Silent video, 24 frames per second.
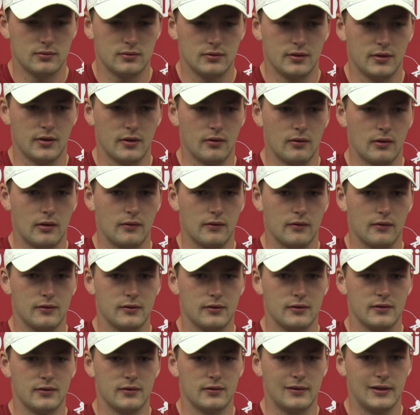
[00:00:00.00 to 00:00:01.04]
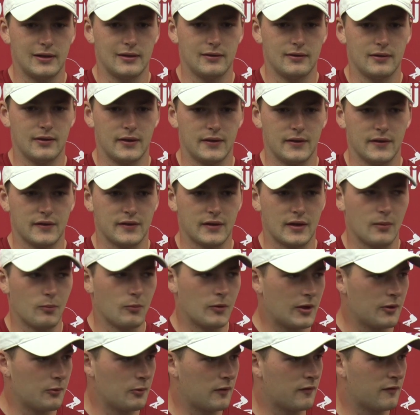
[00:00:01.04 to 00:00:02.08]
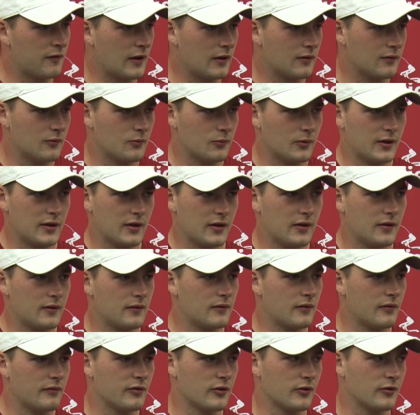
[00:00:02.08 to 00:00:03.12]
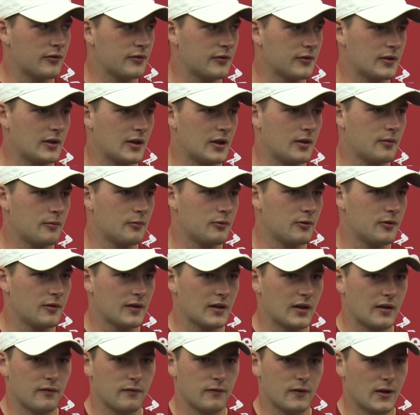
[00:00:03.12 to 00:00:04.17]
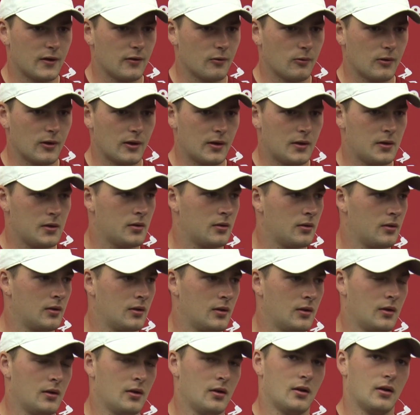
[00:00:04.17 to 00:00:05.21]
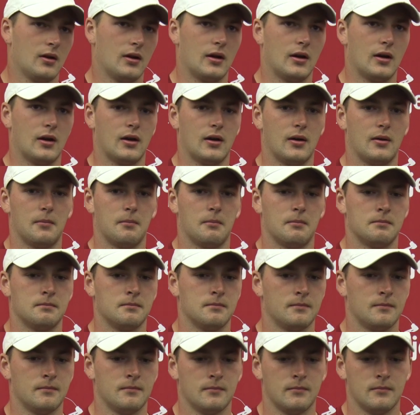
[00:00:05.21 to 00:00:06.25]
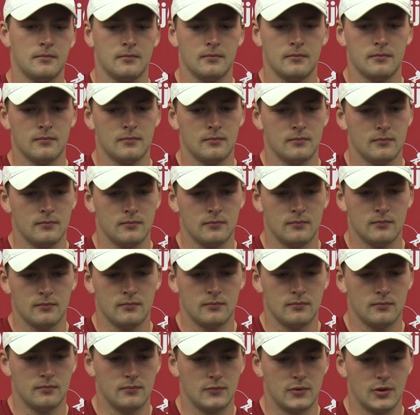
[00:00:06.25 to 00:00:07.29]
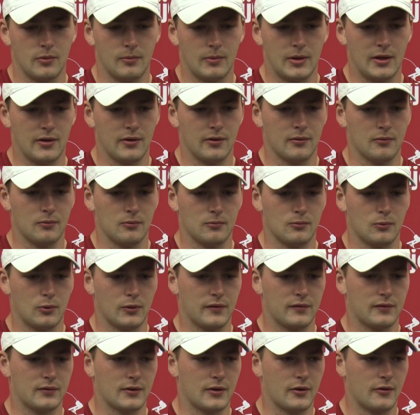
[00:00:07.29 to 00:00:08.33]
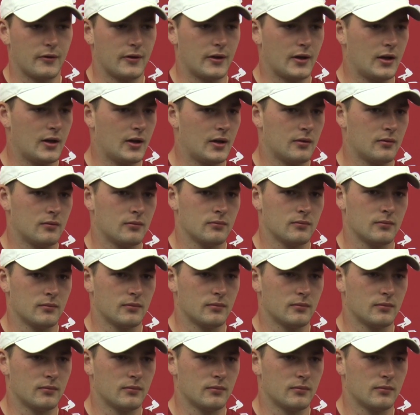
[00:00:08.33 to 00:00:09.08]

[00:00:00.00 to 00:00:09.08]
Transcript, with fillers: you know, in the same way we fa- we did it the first three games, we just got to find a way. Um, no matter what's going on,